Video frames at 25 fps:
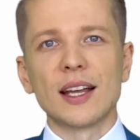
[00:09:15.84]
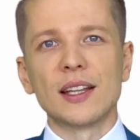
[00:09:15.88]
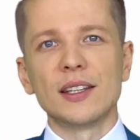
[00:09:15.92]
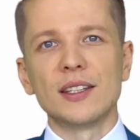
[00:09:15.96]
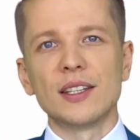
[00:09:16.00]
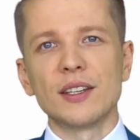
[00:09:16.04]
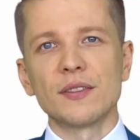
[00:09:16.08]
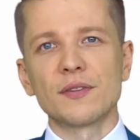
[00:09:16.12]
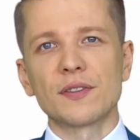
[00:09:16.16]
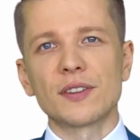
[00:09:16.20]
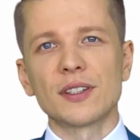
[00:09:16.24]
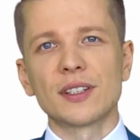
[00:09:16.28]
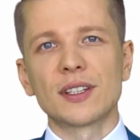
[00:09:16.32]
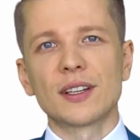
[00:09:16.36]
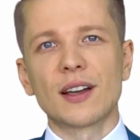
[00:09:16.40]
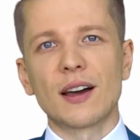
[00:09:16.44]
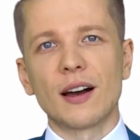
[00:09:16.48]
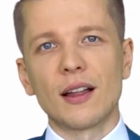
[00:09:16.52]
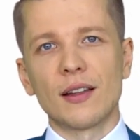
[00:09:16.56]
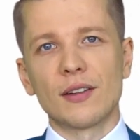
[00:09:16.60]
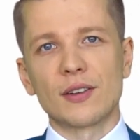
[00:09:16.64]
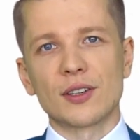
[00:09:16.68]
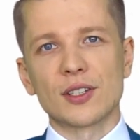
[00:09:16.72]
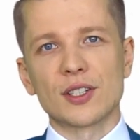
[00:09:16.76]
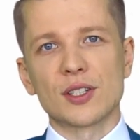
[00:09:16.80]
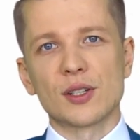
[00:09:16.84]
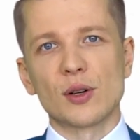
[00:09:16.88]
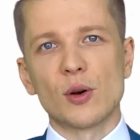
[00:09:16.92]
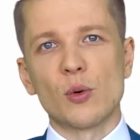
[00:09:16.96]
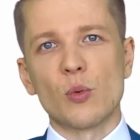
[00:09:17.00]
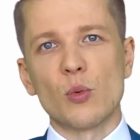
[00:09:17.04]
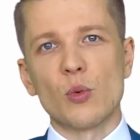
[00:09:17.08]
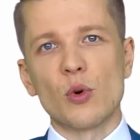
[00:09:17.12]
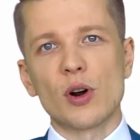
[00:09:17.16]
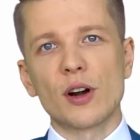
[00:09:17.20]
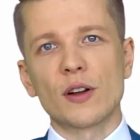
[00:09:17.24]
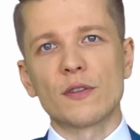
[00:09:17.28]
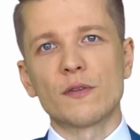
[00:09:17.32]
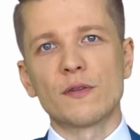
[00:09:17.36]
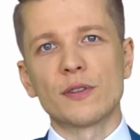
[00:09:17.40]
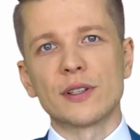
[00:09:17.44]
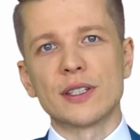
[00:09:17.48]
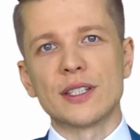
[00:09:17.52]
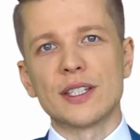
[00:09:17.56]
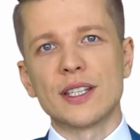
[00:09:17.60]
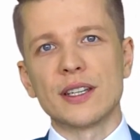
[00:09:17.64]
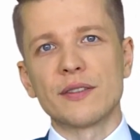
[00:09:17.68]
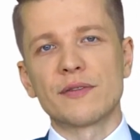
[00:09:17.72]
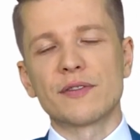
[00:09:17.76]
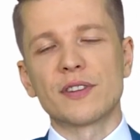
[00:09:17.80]
Different colors work for
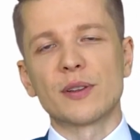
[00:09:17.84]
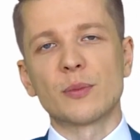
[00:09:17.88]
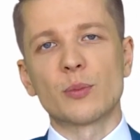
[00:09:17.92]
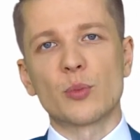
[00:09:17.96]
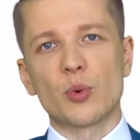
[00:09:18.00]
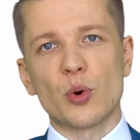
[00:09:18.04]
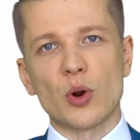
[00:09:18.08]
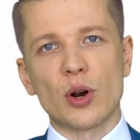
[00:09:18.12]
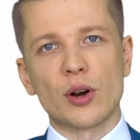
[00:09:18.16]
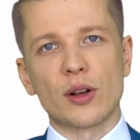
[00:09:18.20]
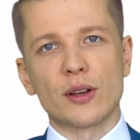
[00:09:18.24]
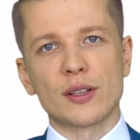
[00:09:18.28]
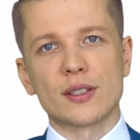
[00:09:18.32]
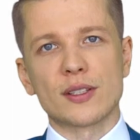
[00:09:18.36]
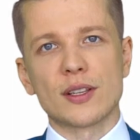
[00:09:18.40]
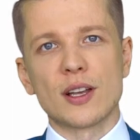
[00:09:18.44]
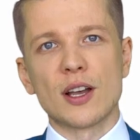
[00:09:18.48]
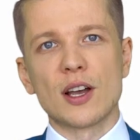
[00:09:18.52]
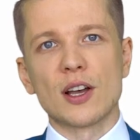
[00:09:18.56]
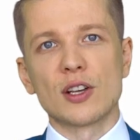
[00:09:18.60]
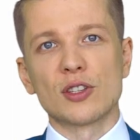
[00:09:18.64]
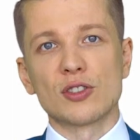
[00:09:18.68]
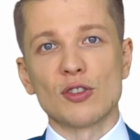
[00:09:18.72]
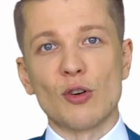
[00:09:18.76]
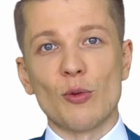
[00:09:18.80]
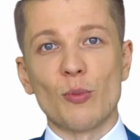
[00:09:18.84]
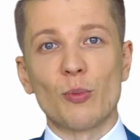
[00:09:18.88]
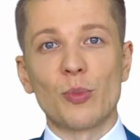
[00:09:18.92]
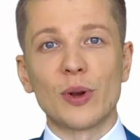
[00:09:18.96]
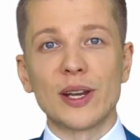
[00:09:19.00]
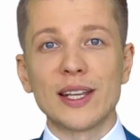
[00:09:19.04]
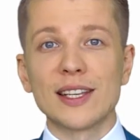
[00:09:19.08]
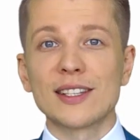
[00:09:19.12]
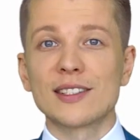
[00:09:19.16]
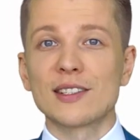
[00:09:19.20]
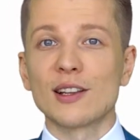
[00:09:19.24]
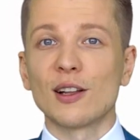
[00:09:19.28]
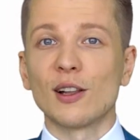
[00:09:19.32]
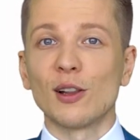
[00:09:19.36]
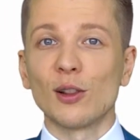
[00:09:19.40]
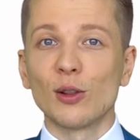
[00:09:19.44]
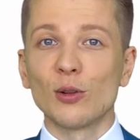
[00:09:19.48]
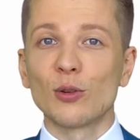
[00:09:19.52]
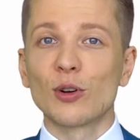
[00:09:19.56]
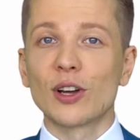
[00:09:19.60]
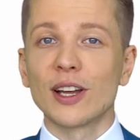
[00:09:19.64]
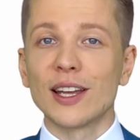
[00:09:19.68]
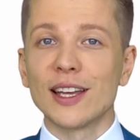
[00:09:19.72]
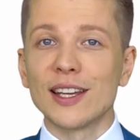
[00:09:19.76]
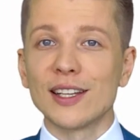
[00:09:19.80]
different products, so please
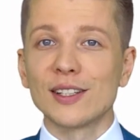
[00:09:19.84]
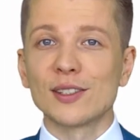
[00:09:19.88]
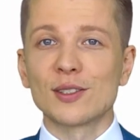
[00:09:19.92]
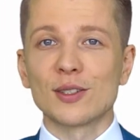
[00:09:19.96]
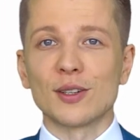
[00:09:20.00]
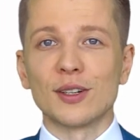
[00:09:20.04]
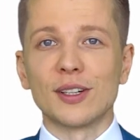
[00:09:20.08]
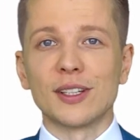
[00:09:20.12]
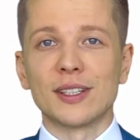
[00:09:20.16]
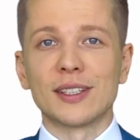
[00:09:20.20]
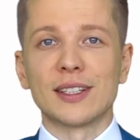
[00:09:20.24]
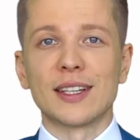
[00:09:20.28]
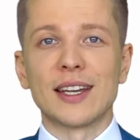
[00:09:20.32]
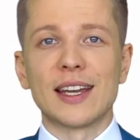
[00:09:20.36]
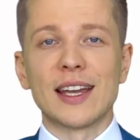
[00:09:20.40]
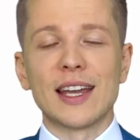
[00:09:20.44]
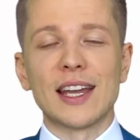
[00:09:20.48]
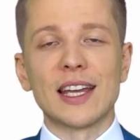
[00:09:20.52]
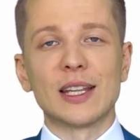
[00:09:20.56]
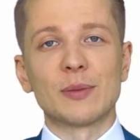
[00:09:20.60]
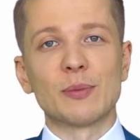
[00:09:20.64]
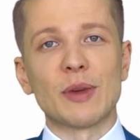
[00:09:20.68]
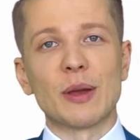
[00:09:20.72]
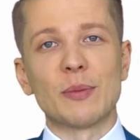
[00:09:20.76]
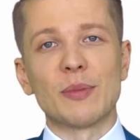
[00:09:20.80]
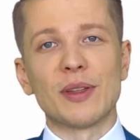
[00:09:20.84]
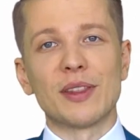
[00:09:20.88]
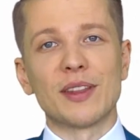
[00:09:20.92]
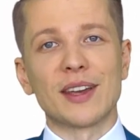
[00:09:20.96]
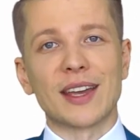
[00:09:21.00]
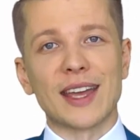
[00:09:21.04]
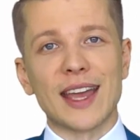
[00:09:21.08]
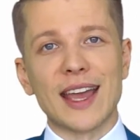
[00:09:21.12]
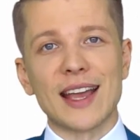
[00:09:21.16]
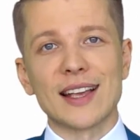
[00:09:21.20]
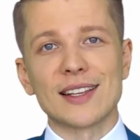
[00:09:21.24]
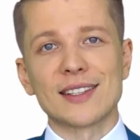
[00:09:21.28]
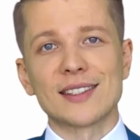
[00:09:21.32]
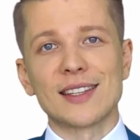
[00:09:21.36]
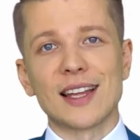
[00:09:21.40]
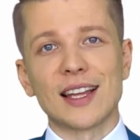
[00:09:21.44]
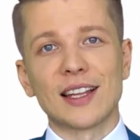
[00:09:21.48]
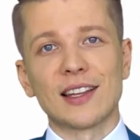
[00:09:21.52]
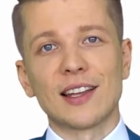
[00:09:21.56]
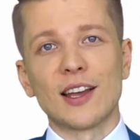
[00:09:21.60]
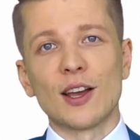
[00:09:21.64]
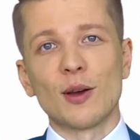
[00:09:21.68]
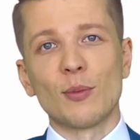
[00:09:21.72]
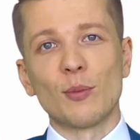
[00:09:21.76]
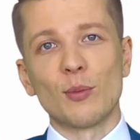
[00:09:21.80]
look into it. It may be the case
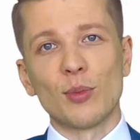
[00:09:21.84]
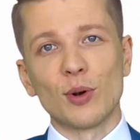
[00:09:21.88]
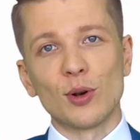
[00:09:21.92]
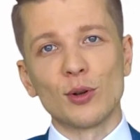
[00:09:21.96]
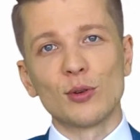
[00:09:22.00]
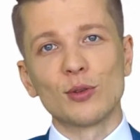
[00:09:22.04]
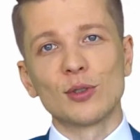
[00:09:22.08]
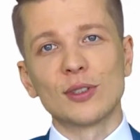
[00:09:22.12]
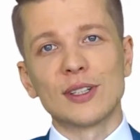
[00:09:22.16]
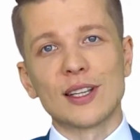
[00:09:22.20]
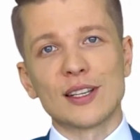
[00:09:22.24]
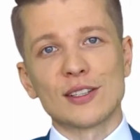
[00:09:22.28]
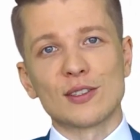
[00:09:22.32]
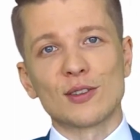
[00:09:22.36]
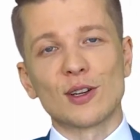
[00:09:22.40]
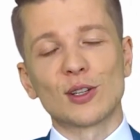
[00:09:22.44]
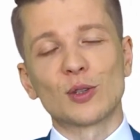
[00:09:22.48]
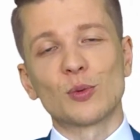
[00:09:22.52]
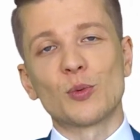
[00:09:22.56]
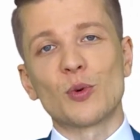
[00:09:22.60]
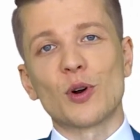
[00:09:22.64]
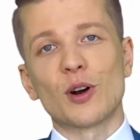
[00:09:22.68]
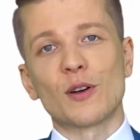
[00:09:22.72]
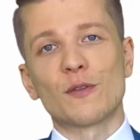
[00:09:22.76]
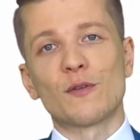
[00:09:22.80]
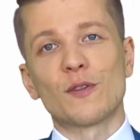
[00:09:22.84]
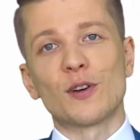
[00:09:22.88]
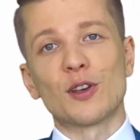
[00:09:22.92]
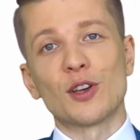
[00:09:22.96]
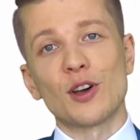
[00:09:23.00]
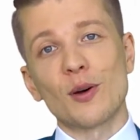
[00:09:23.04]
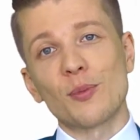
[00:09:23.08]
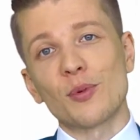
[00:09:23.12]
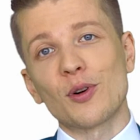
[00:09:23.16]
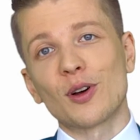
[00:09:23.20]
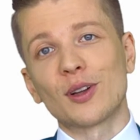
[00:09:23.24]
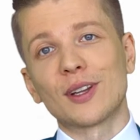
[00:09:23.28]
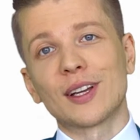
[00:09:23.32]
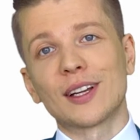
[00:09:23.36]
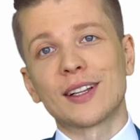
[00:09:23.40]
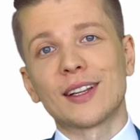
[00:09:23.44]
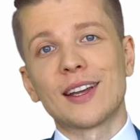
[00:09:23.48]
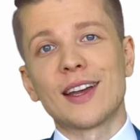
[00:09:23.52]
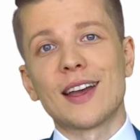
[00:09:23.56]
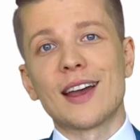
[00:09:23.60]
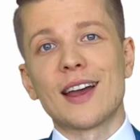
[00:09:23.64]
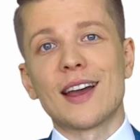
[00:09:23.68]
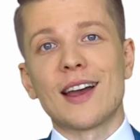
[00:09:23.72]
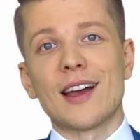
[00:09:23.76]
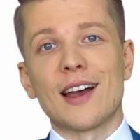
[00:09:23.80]
that blue does not work for your
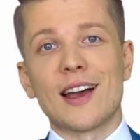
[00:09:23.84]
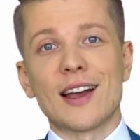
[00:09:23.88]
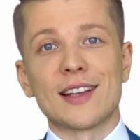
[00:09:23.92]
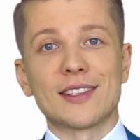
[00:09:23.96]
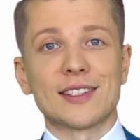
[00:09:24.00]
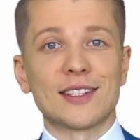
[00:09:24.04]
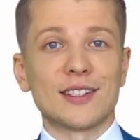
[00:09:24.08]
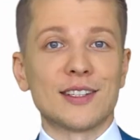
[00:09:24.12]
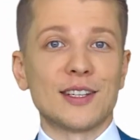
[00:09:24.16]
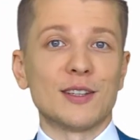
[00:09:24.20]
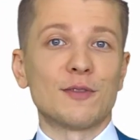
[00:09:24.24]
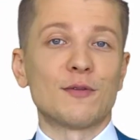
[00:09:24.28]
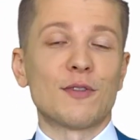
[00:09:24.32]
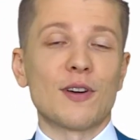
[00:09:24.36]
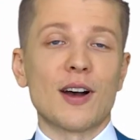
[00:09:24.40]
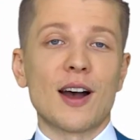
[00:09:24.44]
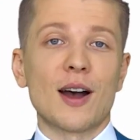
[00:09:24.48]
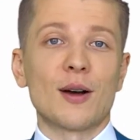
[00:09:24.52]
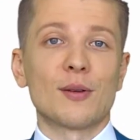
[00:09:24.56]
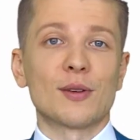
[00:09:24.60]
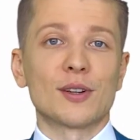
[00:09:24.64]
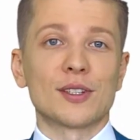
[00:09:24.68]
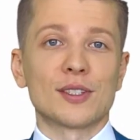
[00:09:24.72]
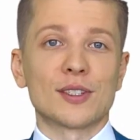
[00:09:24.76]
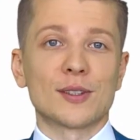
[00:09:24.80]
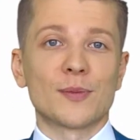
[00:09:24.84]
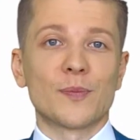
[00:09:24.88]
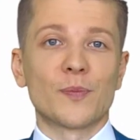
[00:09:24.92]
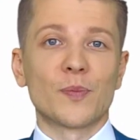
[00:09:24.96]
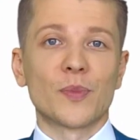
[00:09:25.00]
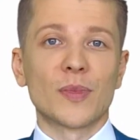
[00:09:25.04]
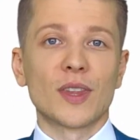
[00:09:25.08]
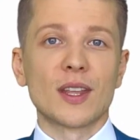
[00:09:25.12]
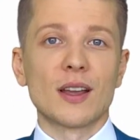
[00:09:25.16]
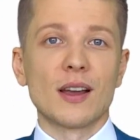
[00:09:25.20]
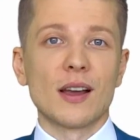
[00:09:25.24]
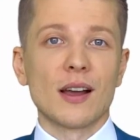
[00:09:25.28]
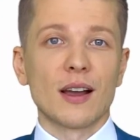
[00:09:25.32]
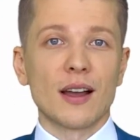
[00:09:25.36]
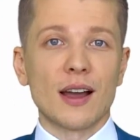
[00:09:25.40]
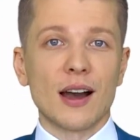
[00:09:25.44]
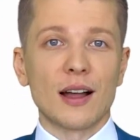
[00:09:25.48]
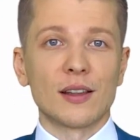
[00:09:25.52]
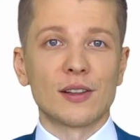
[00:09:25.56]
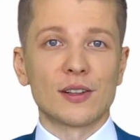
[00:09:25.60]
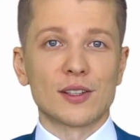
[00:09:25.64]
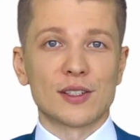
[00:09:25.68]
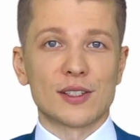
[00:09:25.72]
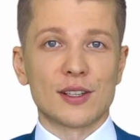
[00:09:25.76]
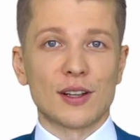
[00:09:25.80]
product as it did for ours.
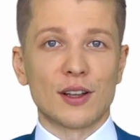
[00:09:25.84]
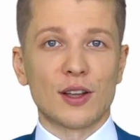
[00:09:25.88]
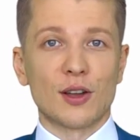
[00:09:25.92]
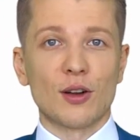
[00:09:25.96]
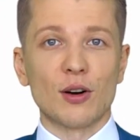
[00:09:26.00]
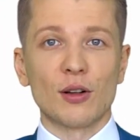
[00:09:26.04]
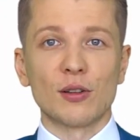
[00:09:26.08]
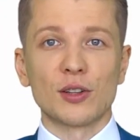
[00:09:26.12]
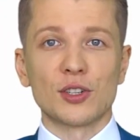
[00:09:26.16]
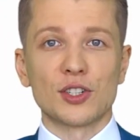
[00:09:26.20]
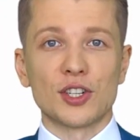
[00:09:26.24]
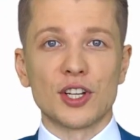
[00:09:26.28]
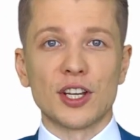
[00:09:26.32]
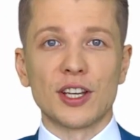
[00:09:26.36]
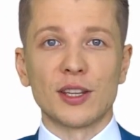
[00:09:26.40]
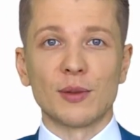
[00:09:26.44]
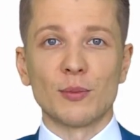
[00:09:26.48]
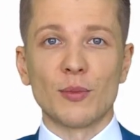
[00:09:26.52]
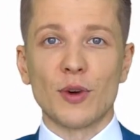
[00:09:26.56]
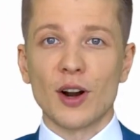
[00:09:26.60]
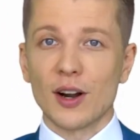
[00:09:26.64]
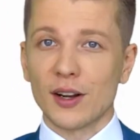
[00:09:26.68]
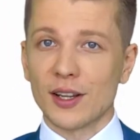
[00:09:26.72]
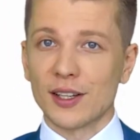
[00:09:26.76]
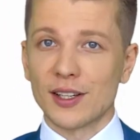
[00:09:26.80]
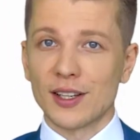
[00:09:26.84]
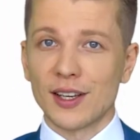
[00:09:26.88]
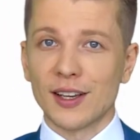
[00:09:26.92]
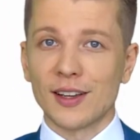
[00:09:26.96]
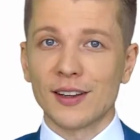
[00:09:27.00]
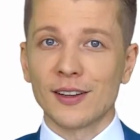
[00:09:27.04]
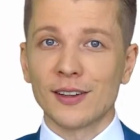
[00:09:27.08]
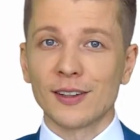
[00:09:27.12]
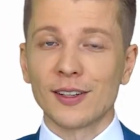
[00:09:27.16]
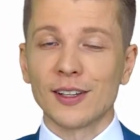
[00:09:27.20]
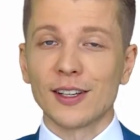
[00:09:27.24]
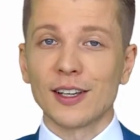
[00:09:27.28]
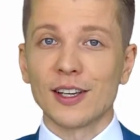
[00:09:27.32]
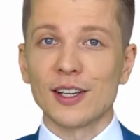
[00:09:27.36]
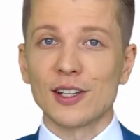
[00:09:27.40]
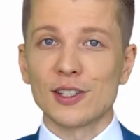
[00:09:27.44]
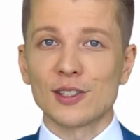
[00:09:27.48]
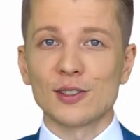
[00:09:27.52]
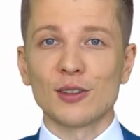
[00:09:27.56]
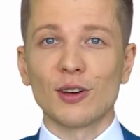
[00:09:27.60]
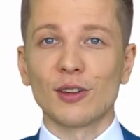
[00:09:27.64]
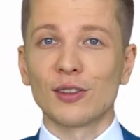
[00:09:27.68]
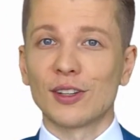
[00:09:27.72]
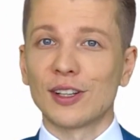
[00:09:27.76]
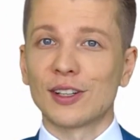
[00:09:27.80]
Color psychology in marketing is
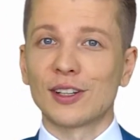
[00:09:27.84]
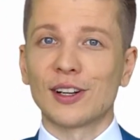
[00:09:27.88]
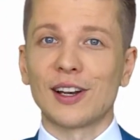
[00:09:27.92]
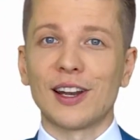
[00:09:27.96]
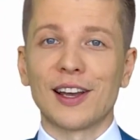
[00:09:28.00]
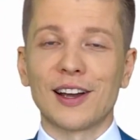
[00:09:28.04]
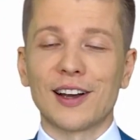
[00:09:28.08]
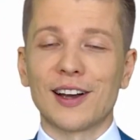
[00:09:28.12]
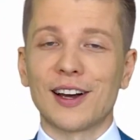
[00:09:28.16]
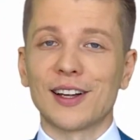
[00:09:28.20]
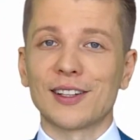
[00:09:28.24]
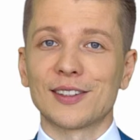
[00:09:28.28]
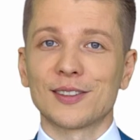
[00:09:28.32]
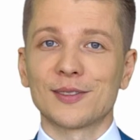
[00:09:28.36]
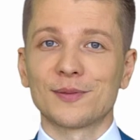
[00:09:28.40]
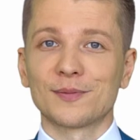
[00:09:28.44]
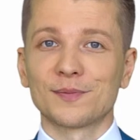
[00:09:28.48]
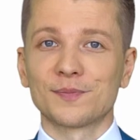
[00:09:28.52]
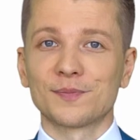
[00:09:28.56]
not that clear-cut.